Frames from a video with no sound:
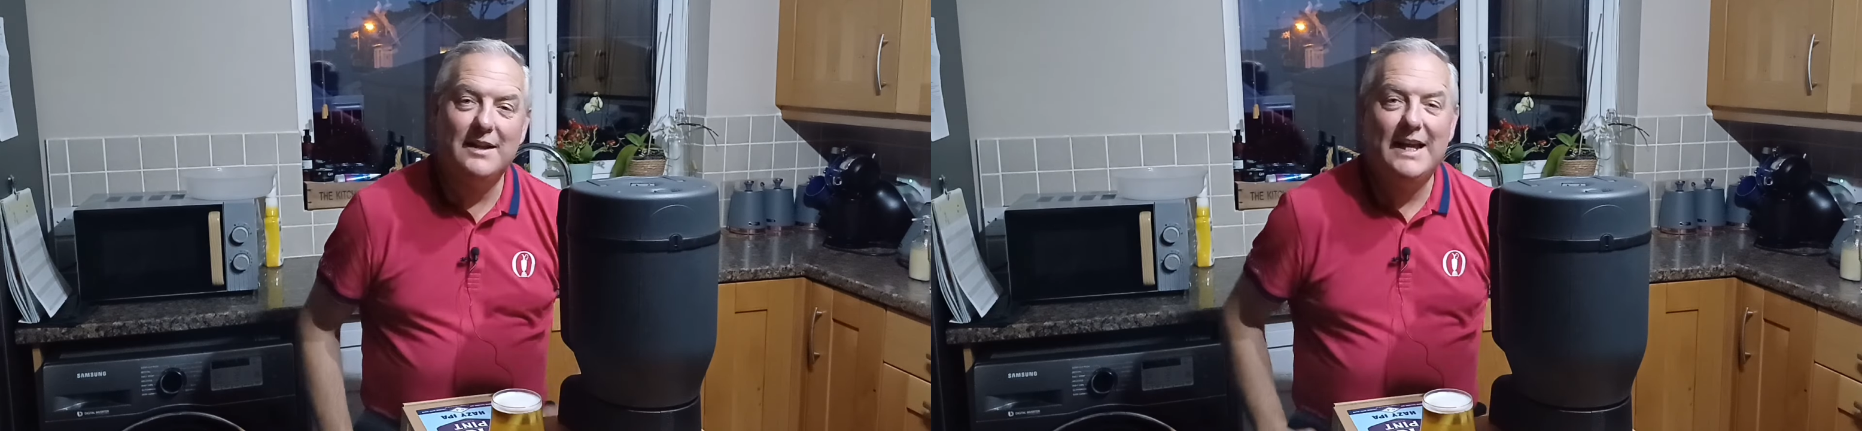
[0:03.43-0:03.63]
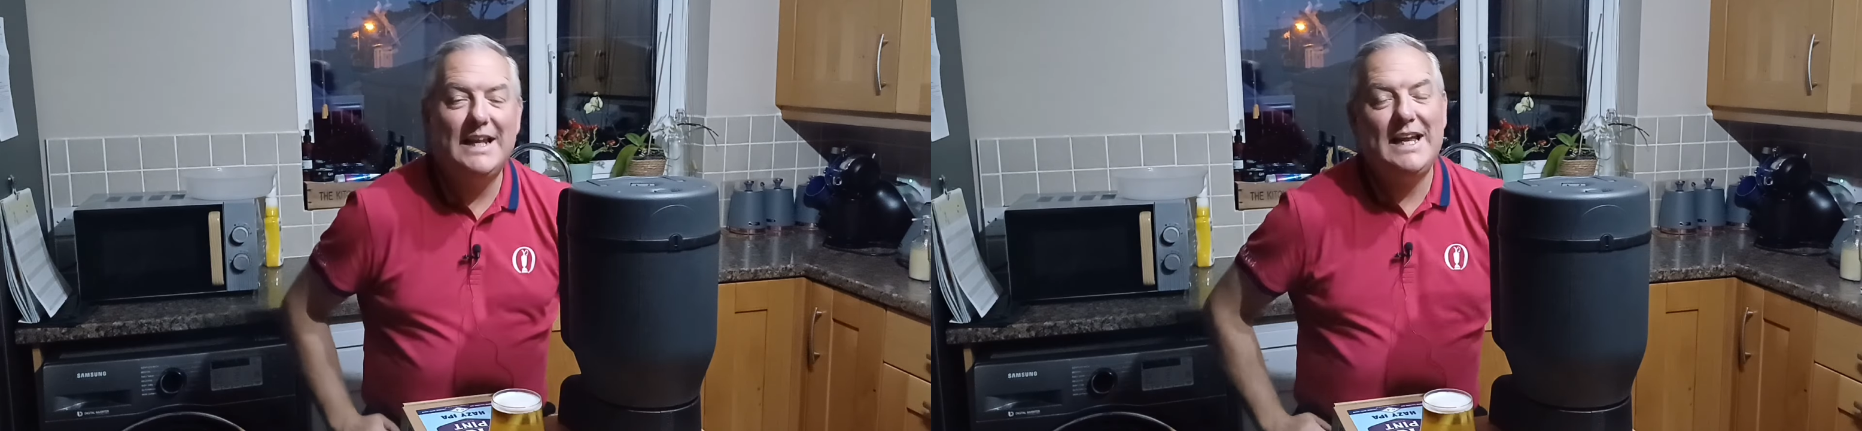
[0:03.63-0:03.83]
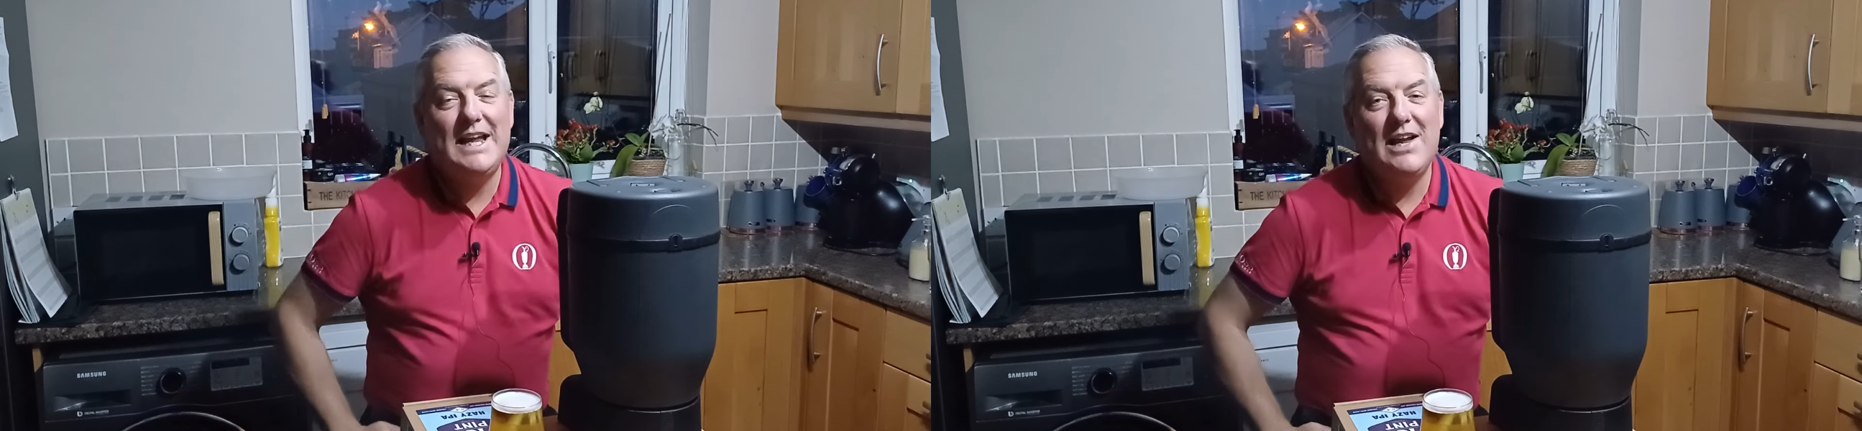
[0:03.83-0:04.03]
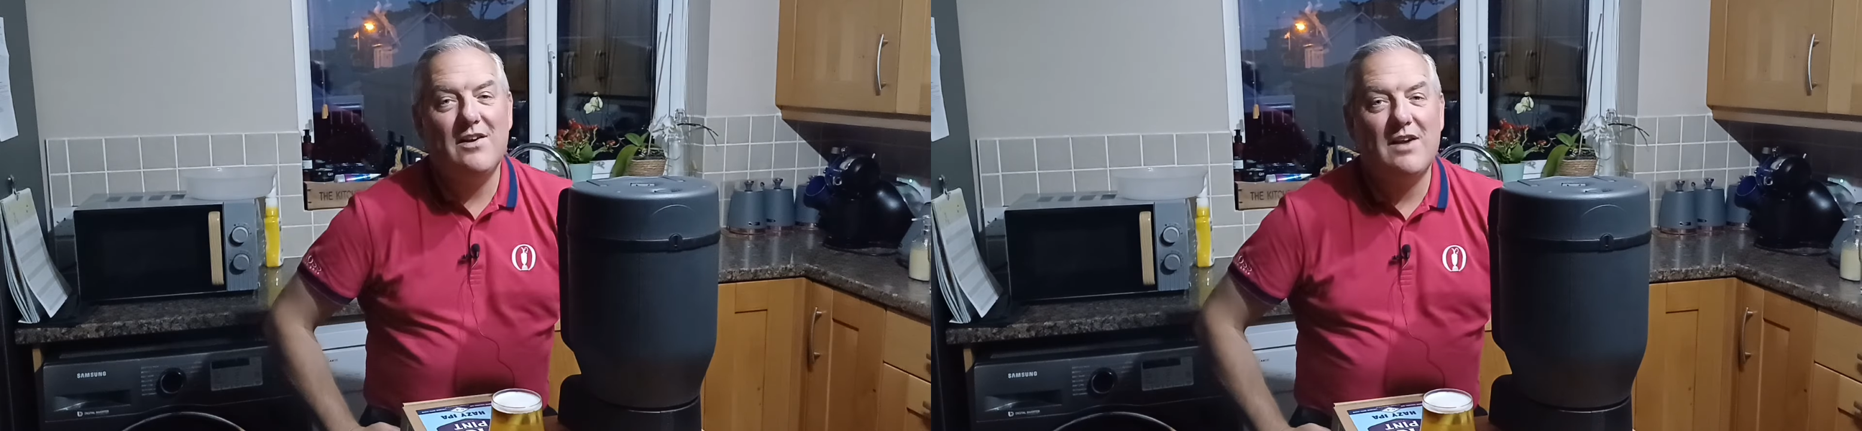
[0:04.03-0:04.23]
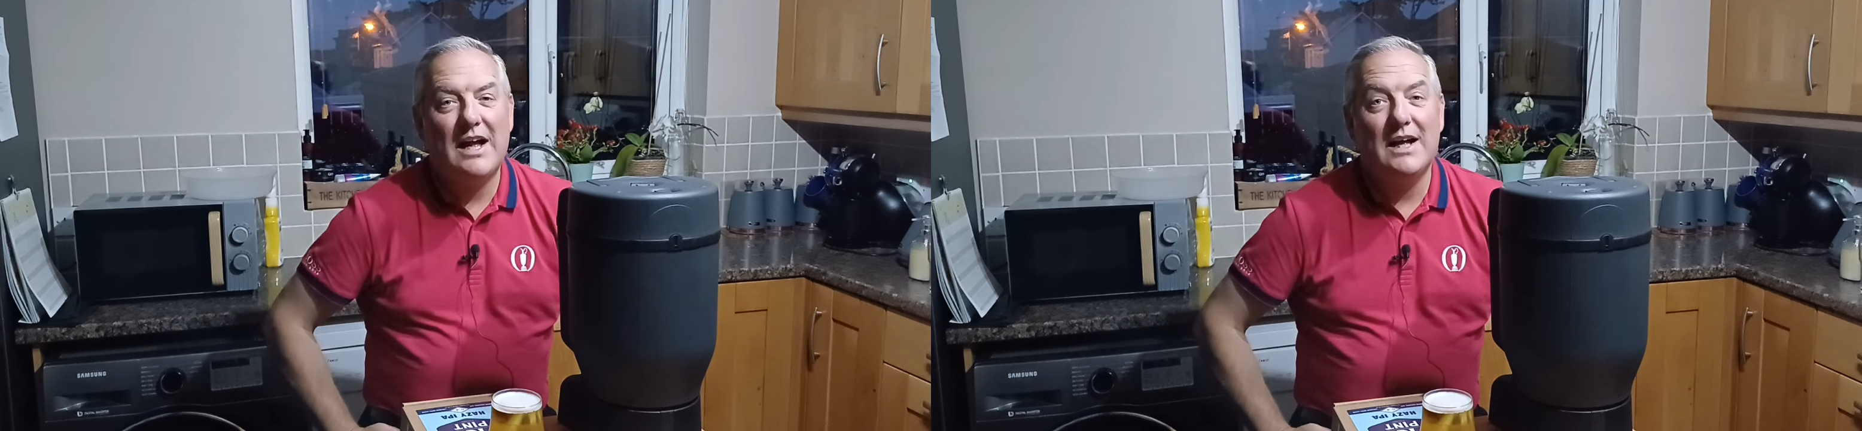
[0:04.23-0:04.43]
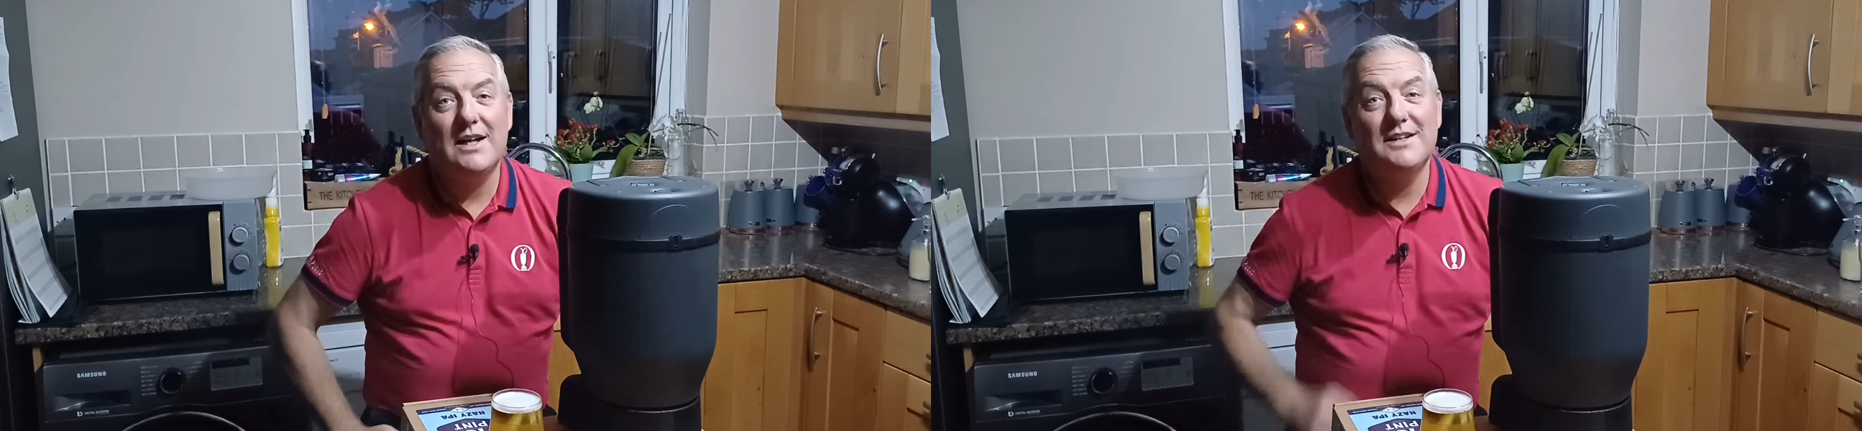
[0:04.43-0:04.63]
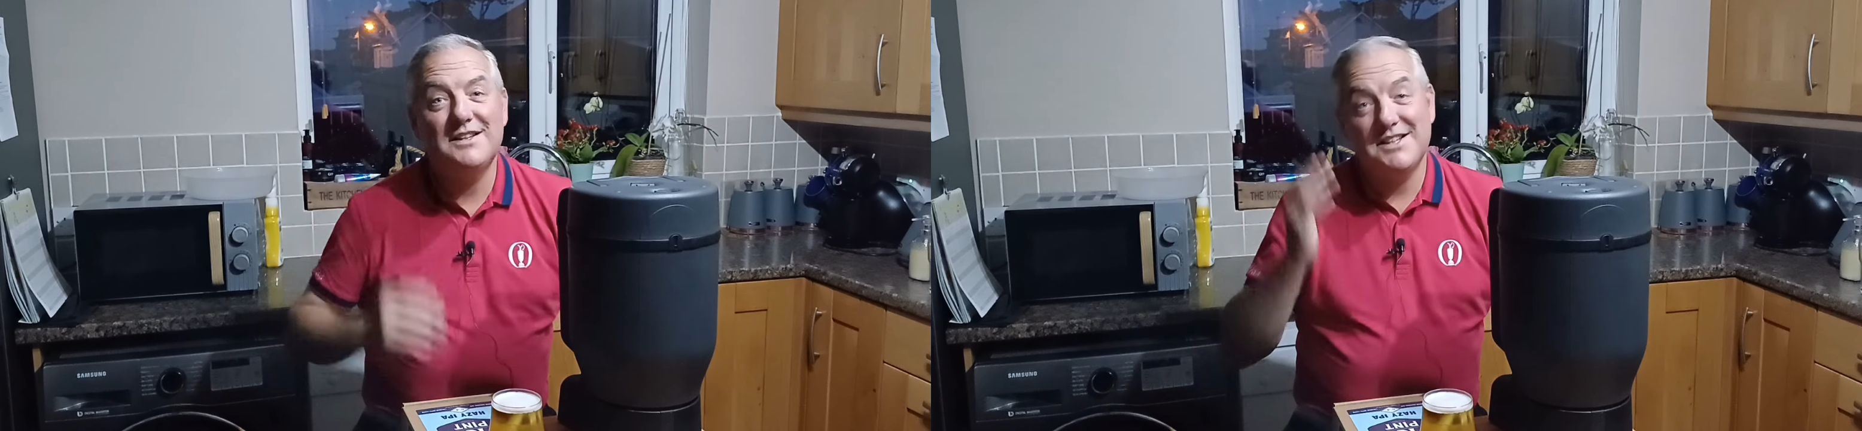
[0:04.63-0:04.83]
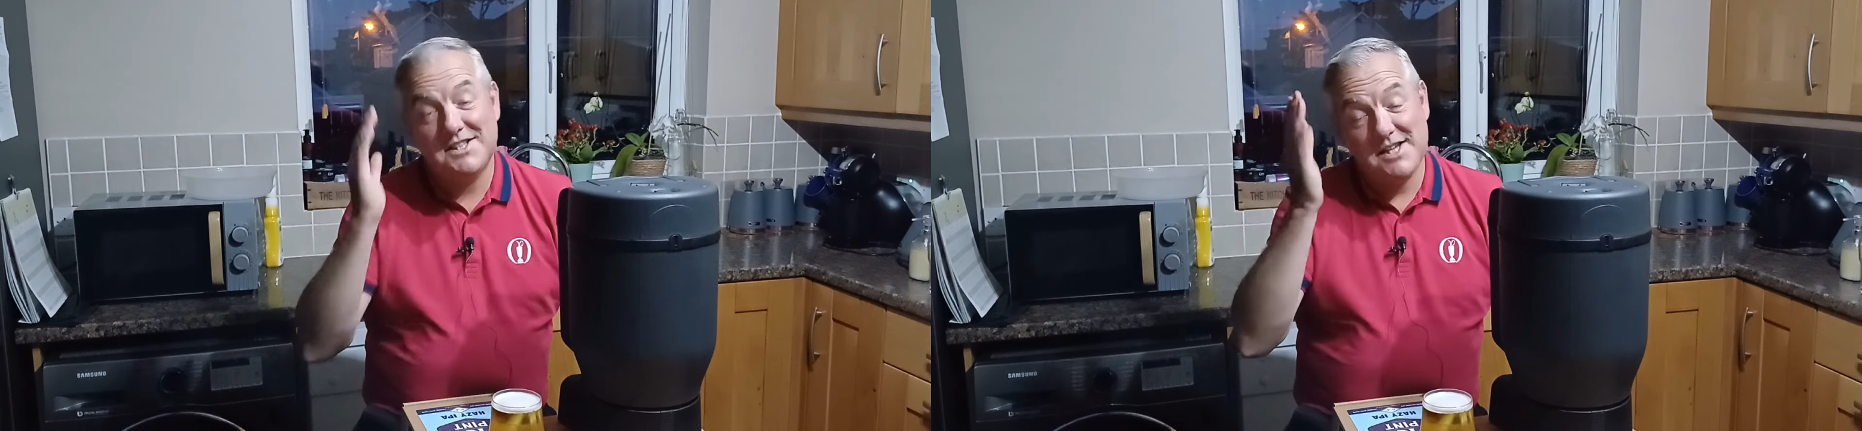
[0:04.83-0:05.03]
Eddie here, and
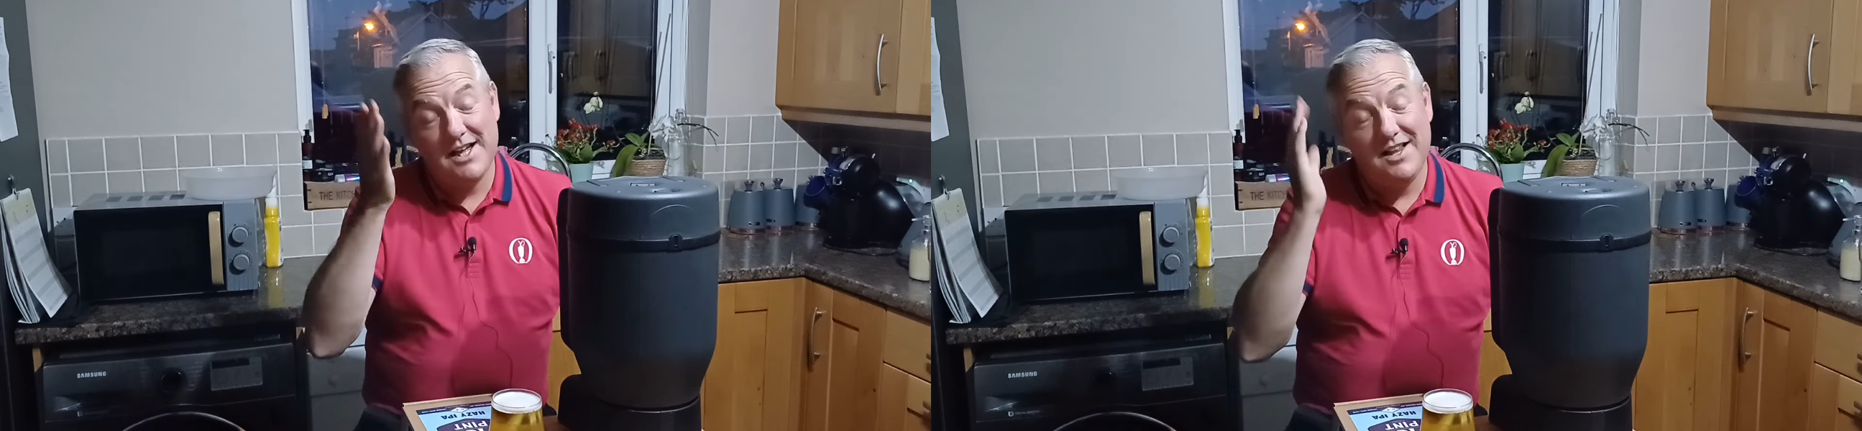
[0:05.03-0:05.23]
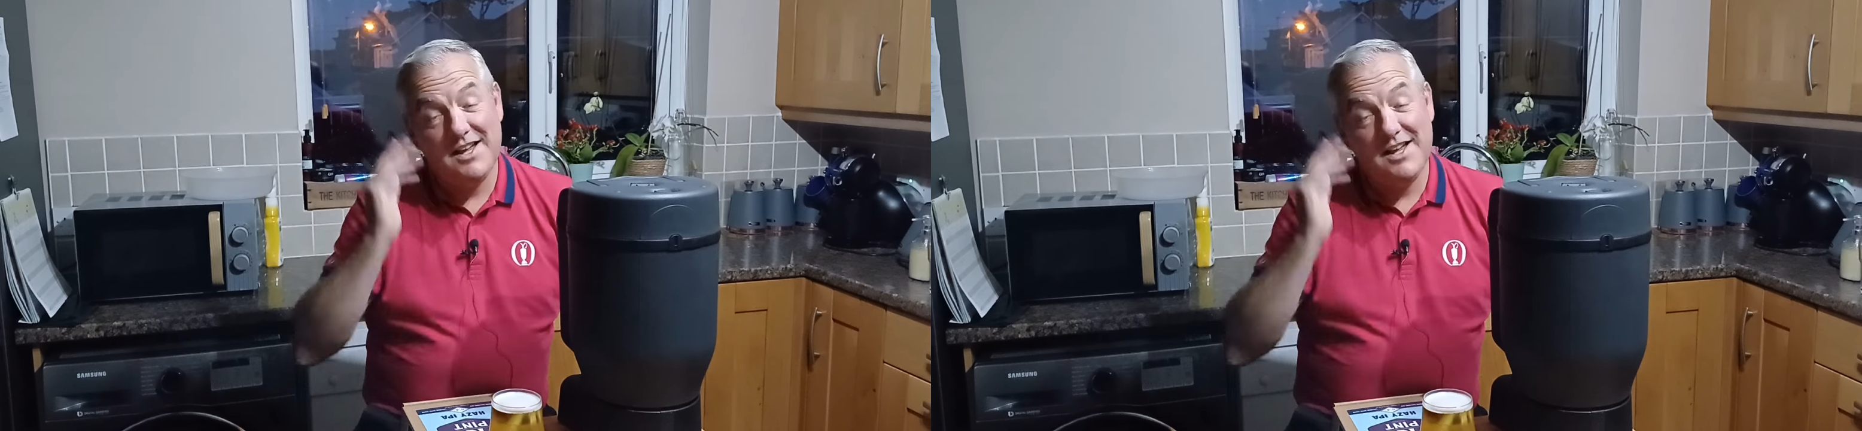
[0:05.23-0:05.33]
Estelle